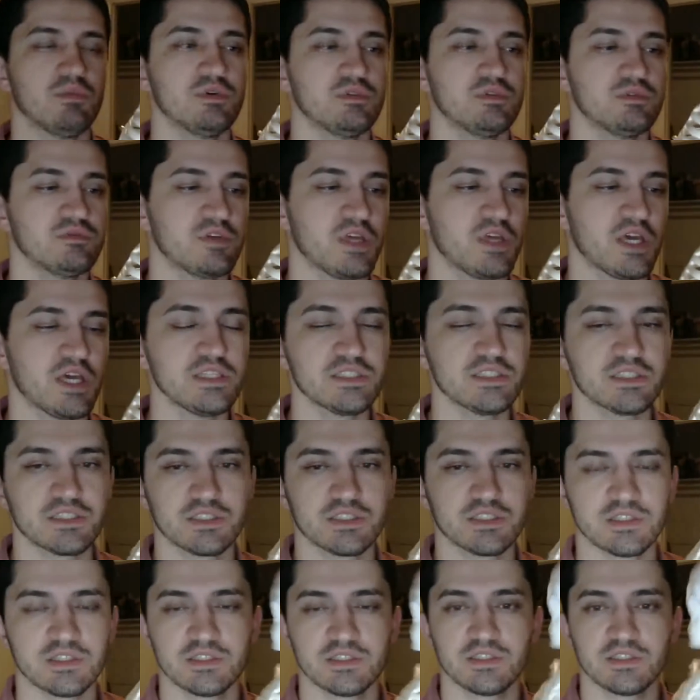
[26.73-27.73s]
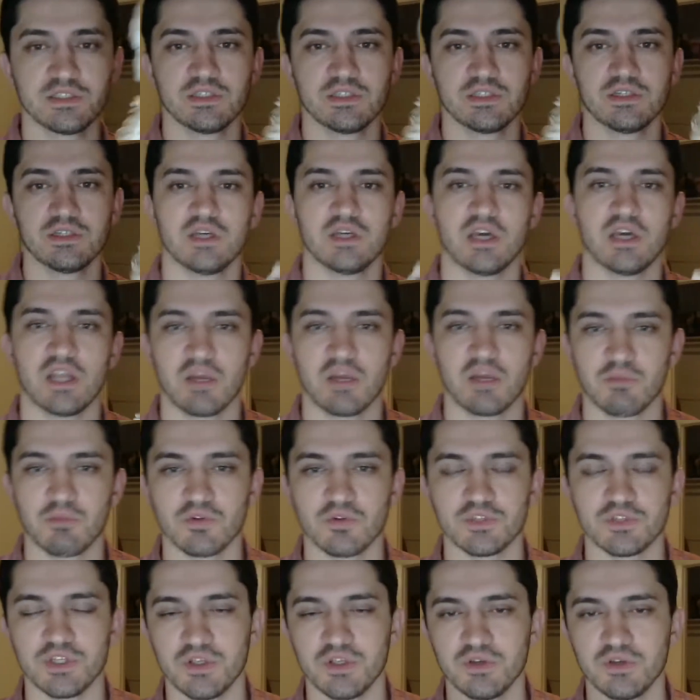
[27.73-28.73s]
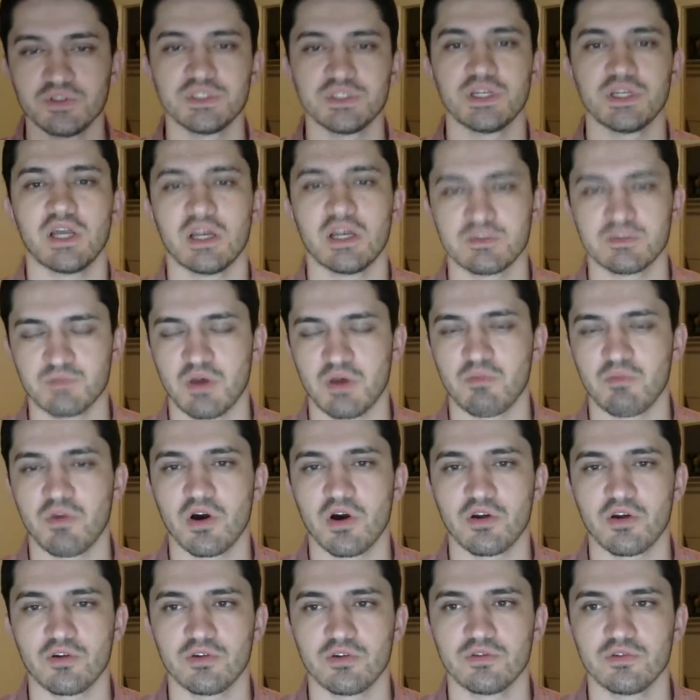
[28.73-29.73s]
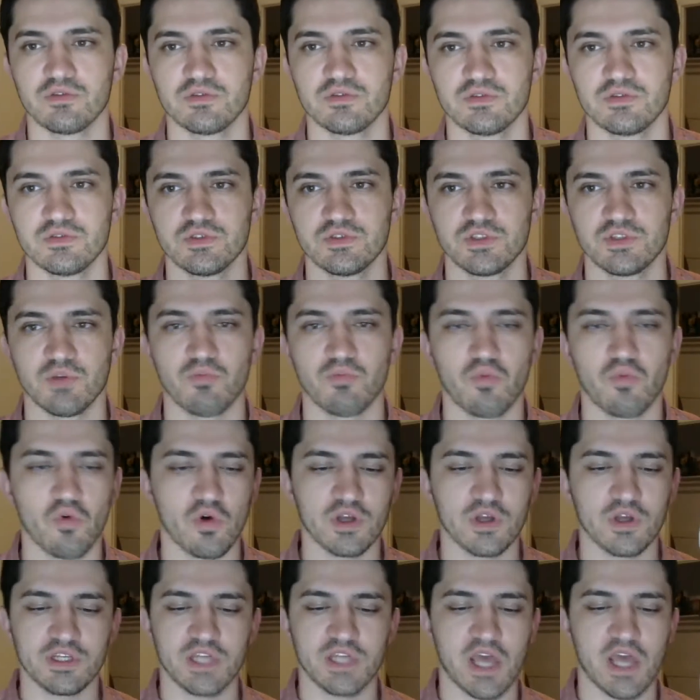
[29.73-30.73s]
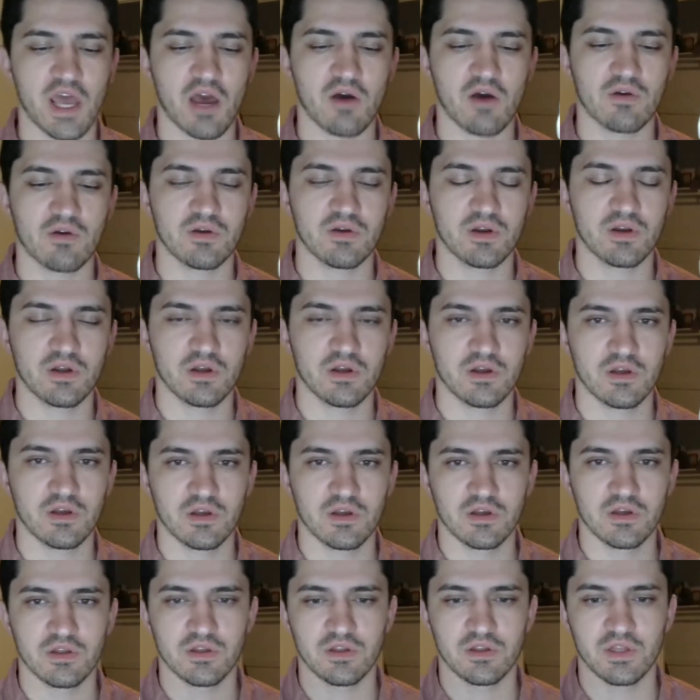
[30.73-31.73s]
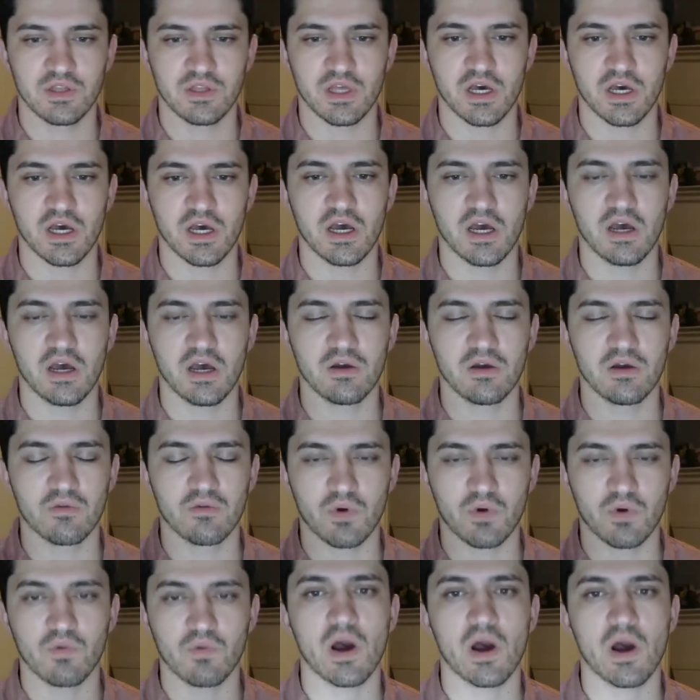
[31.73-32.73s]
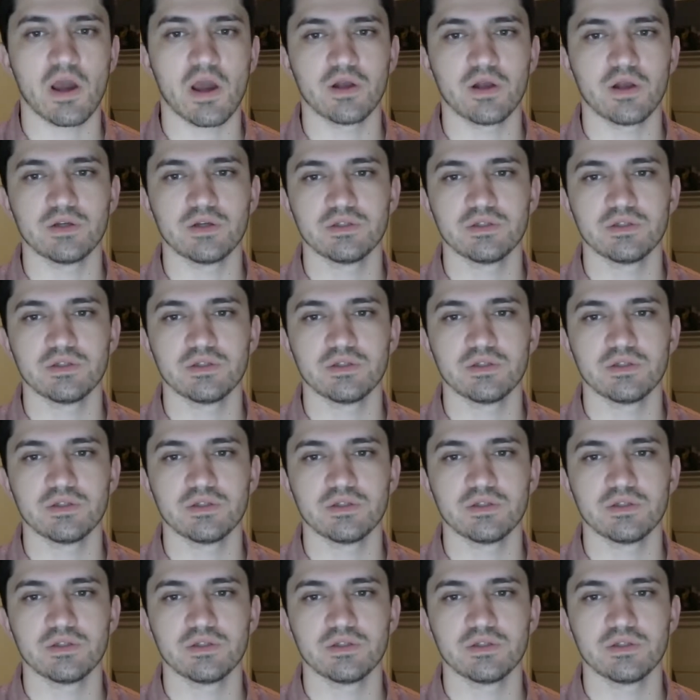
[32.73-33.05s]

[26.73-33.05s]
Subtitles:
kit, and I'm going to use it as my model to point out the required